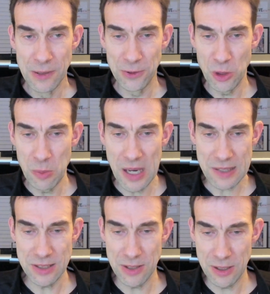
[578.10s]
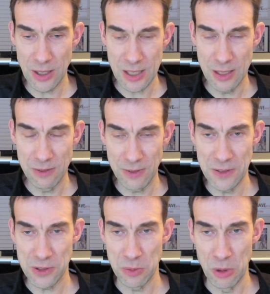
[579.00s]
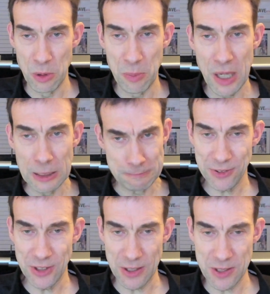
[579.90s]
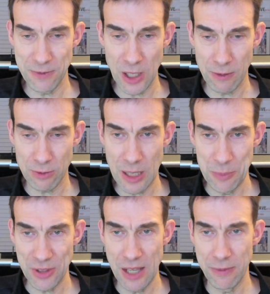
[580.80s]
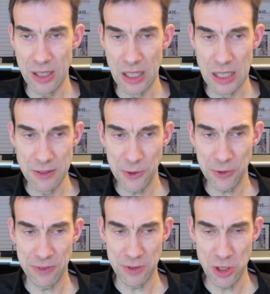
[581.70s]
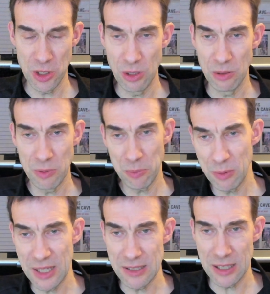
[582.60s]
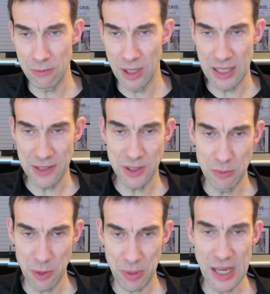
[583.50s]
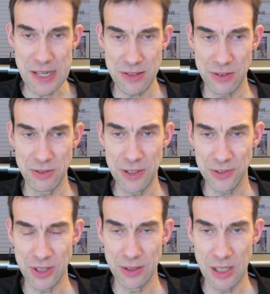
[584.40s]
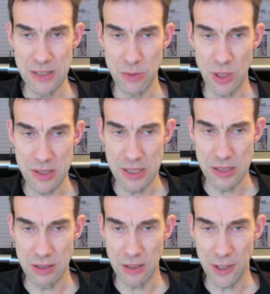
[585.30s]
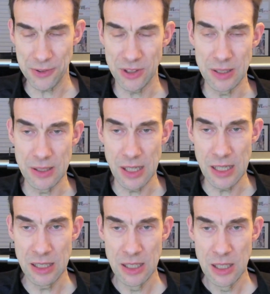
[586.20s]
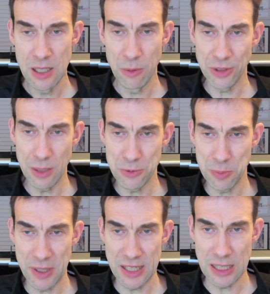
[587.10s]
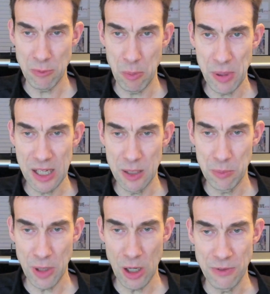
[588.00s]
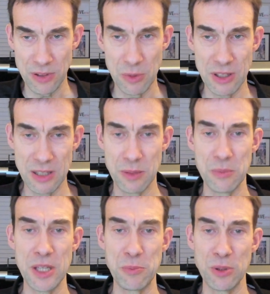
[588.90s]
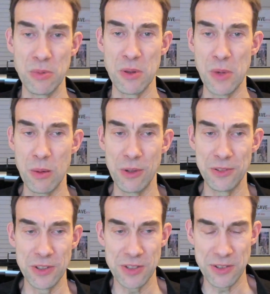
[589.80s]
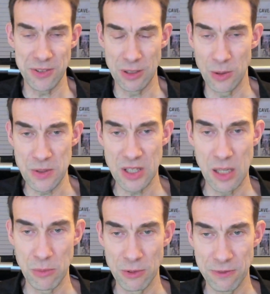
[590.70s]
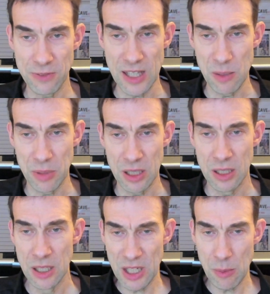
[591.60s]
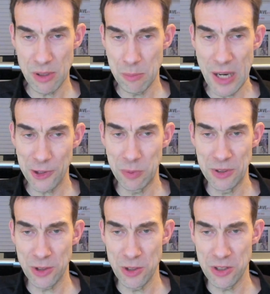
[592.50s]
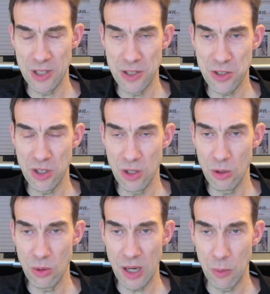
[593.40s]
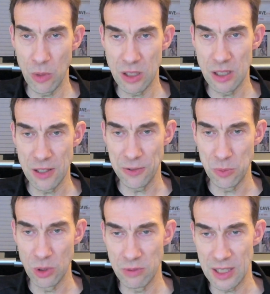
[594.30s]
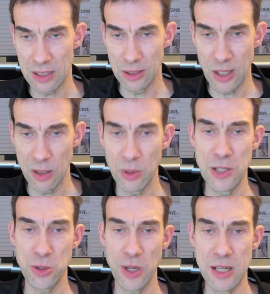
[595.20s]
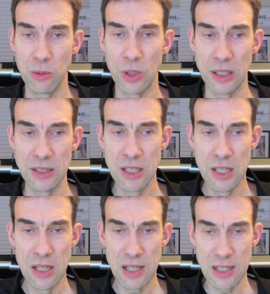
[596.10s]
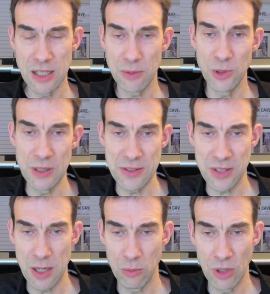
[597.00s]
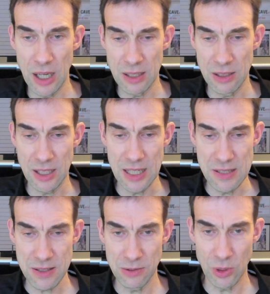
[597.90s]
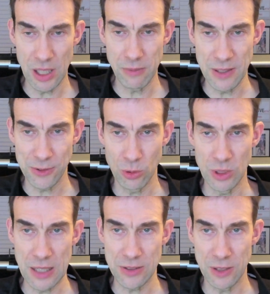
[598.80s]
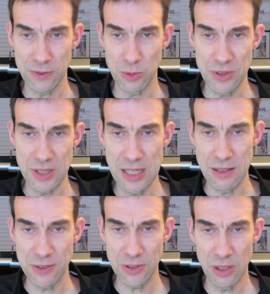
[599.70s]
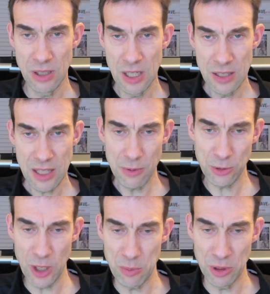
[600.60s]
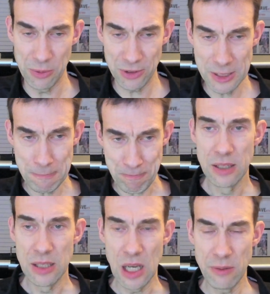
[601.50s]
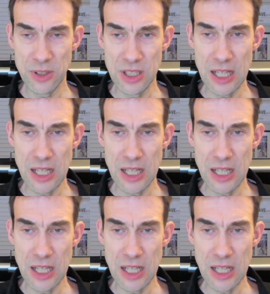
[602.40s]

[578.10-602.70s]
Zoom X in the Nike Invincible, but that's 65 grams heavier. And this shoe probably ended up running a similar pace this Sunday to what I did last Sunday. I was able to pick it up a bit in both. I mean, I think the main problem at the moment is just it's a long time on feet. But picking up like a Maximus cushioning shoe and one that is more like a lightweight trainer one, and ended up doing the same run and not having sore legs afterwards in either. So that was quite promising. Now, I haven't